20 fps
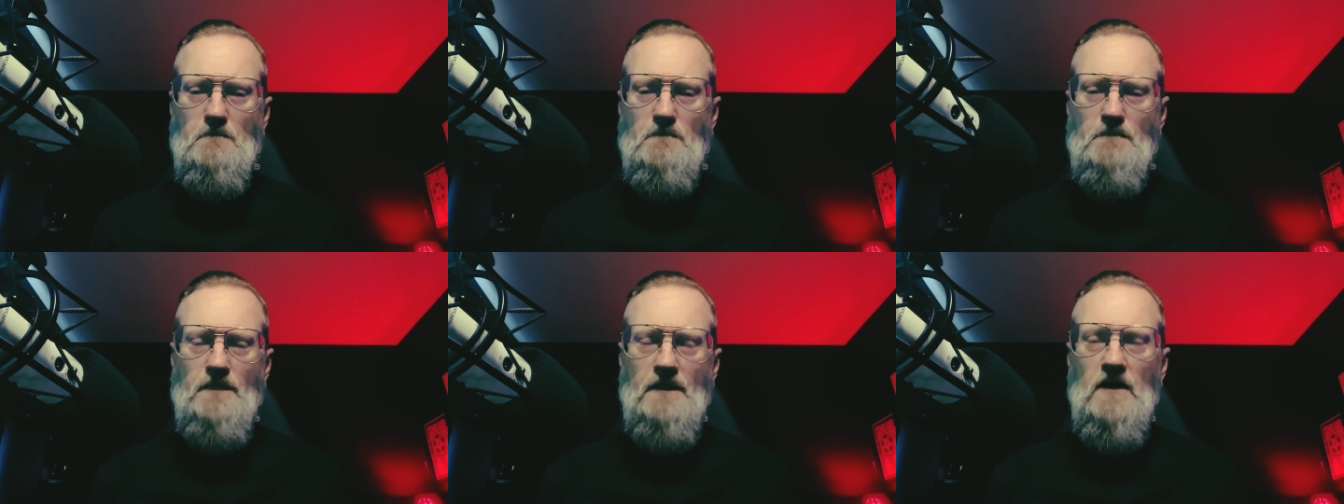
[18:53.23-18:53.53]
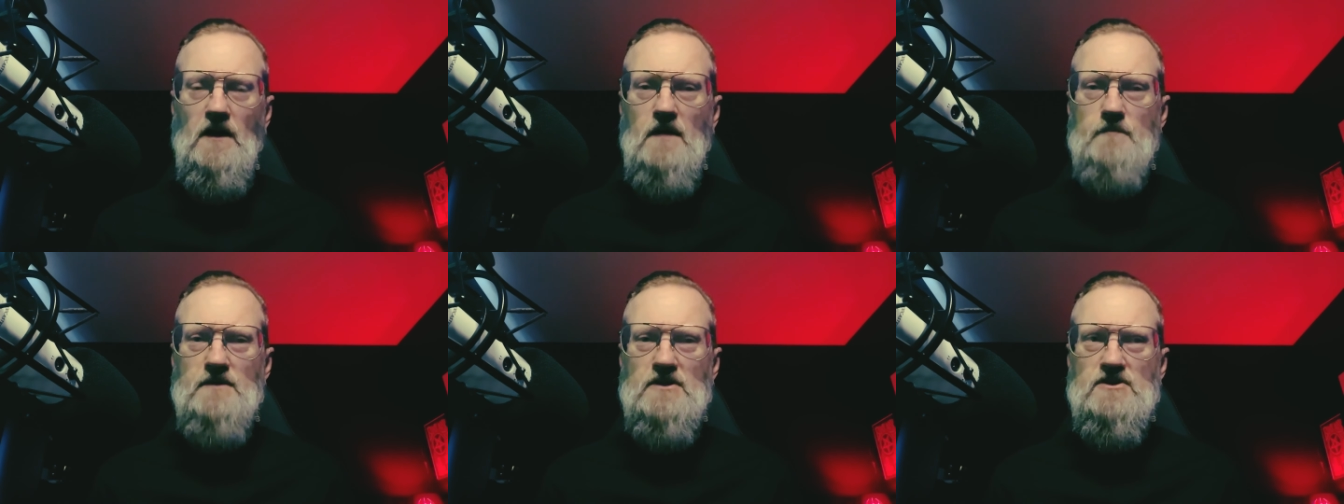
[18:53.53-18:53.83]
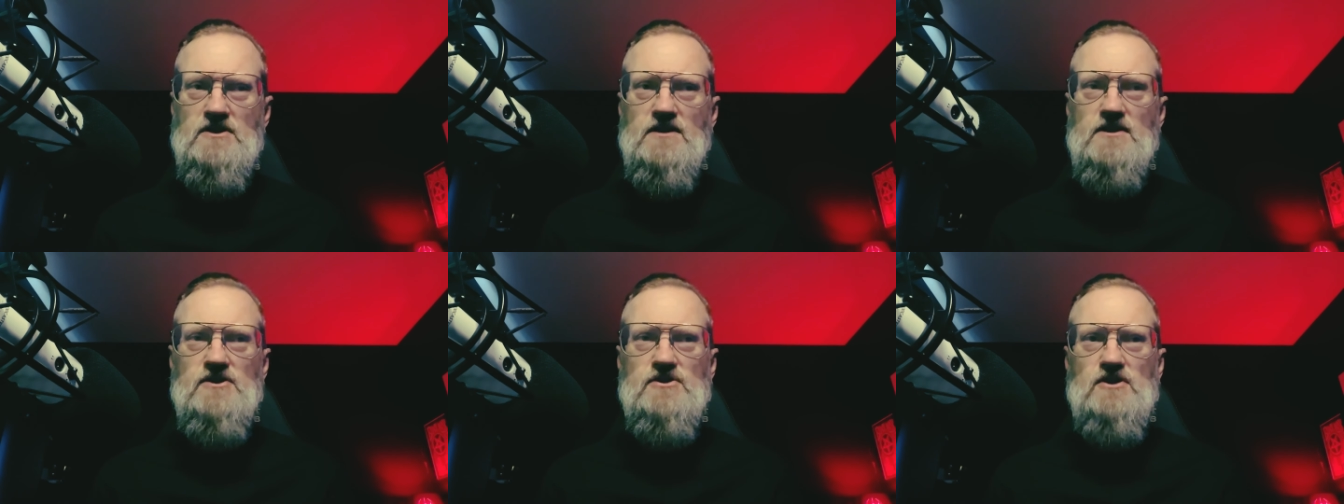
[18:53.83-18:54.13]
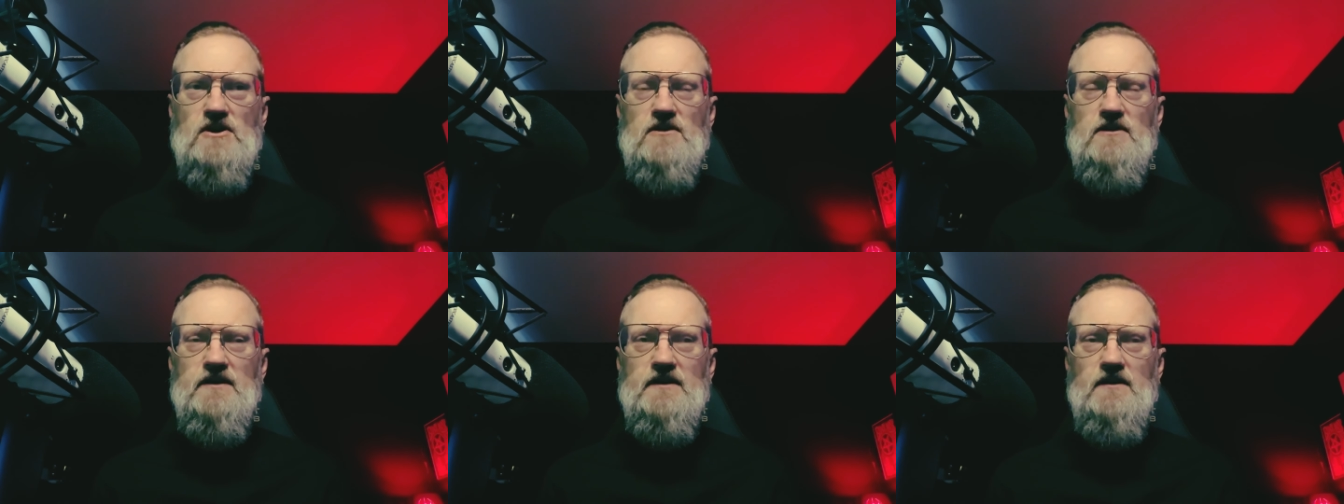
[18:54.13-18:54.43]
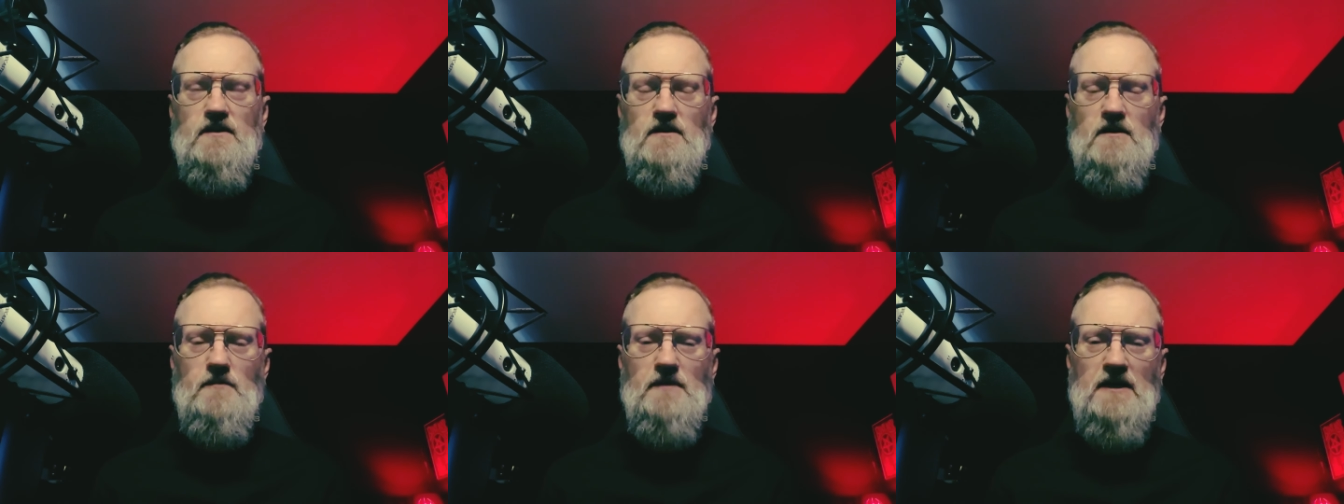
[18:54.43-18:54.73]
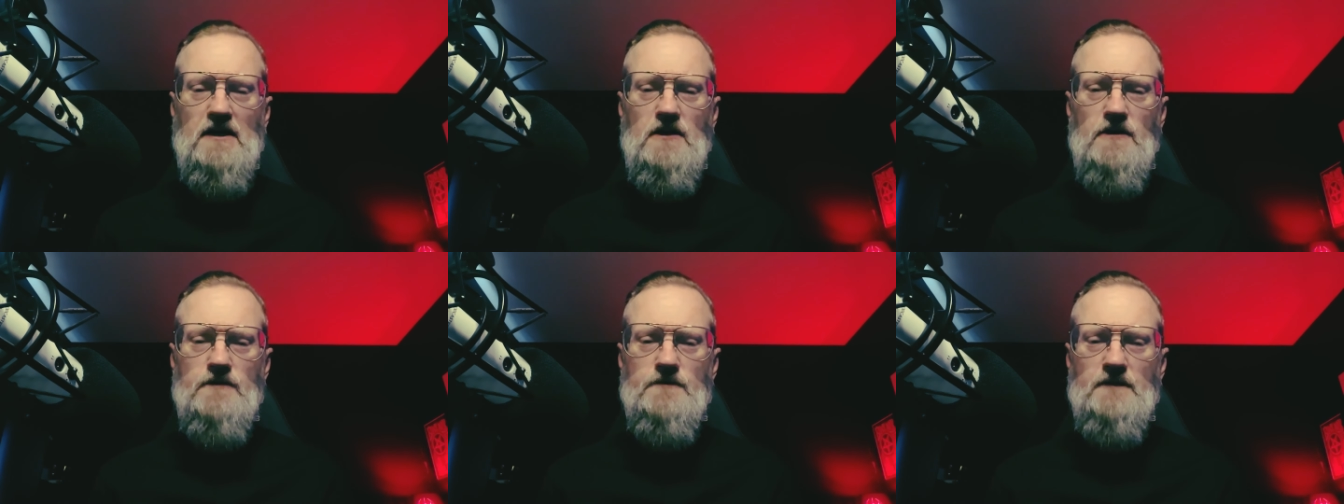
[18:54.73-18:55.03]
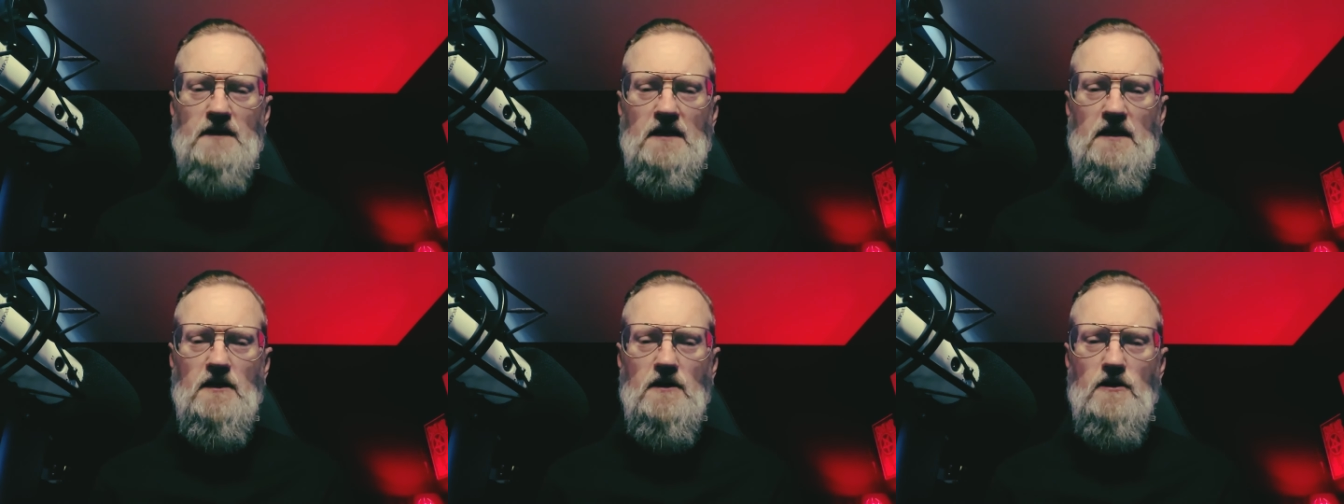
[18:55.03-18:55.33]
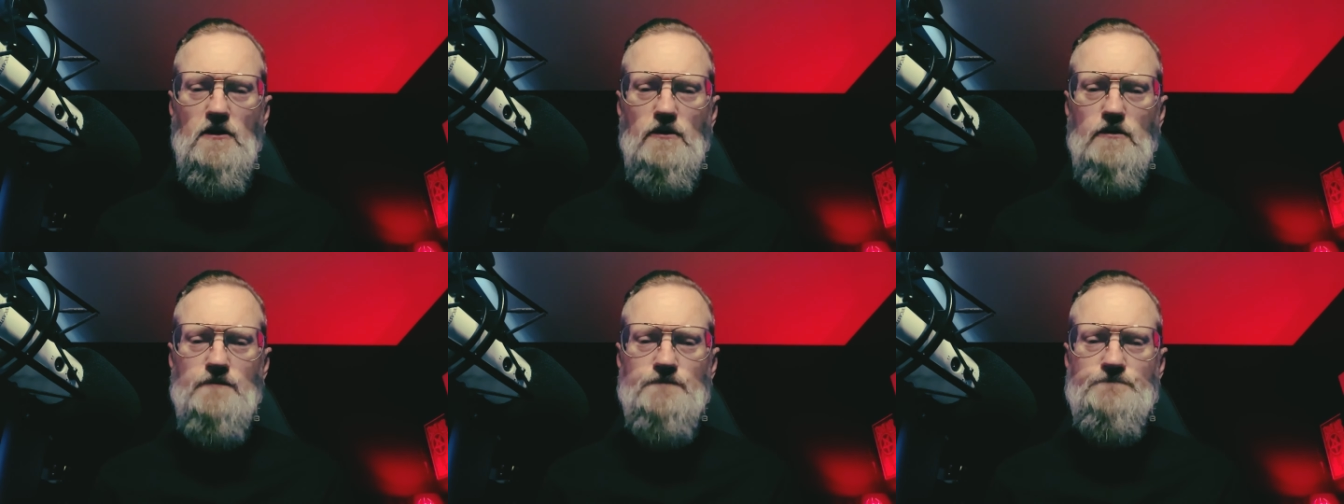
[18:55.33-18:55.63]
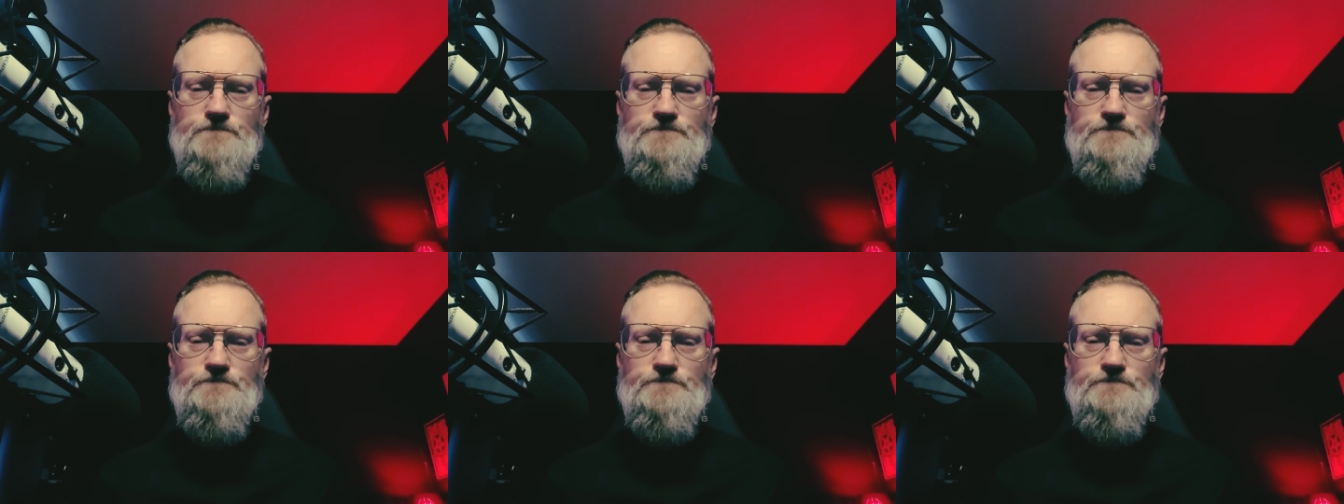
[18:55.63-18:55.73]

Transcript: yeah, I mentioned this earlier about how